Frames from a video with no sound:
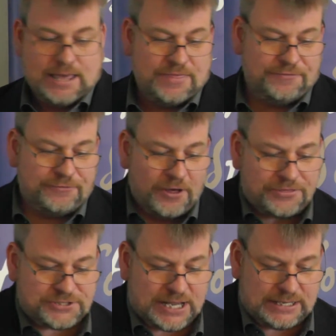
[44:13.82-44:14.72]
The
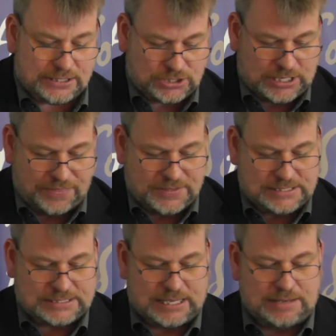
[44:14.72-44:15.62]
fourth challenge in
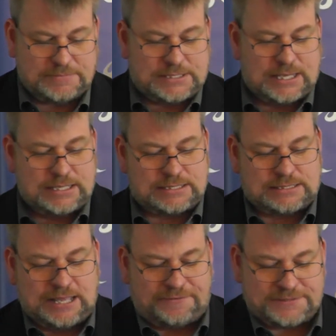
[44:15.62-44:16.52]
these schemes is
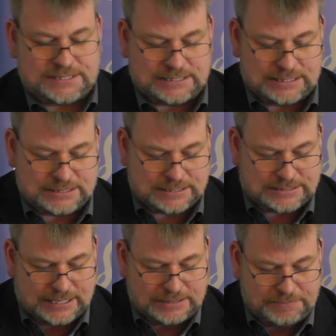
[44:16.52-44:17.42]
deficits and
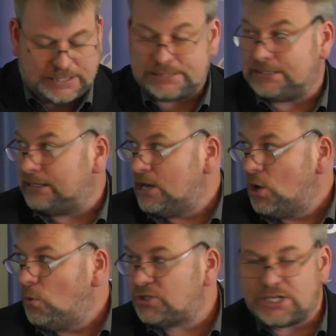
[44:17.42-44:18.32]
sustainability,
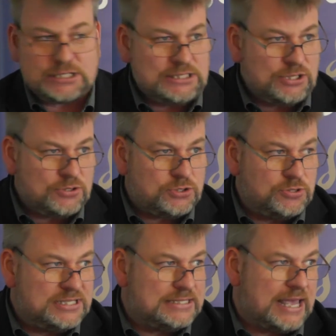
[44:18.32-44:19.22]
which are due
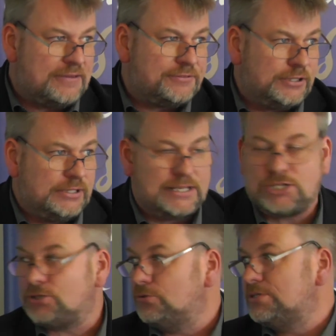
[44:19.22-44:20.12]
to several
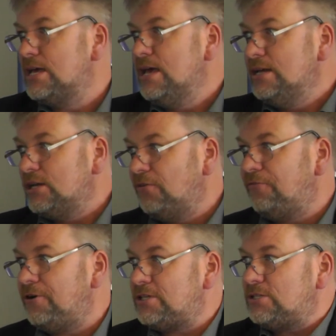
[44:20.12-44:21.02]
issues. Now,
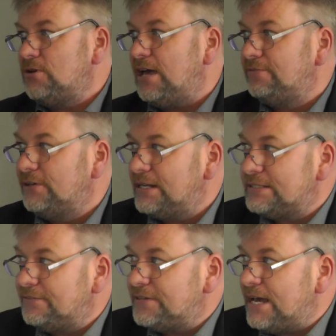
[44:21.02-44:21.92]
first you have
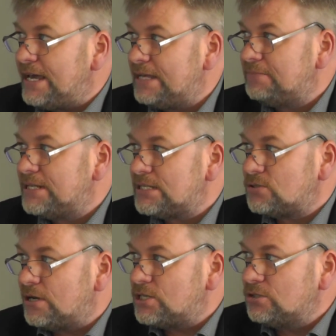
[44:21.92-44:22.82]
relatively high
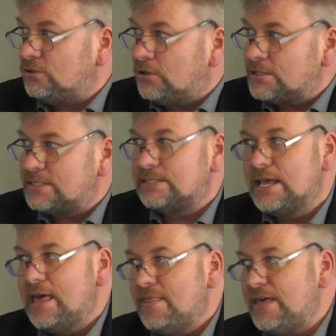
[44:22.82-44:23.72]
administration costs.
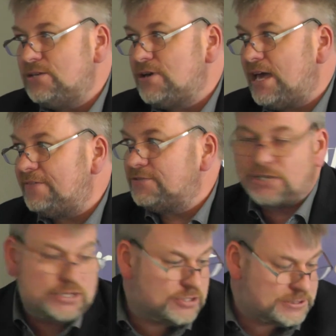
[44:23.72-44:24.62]
Then you have
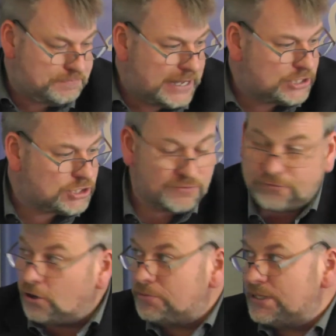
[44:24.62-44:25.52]
generous pension
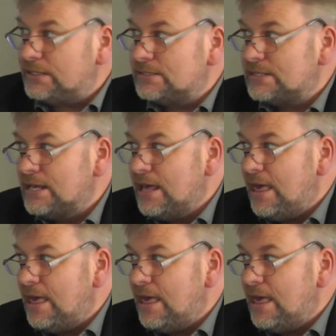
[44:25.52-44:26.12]
formulas.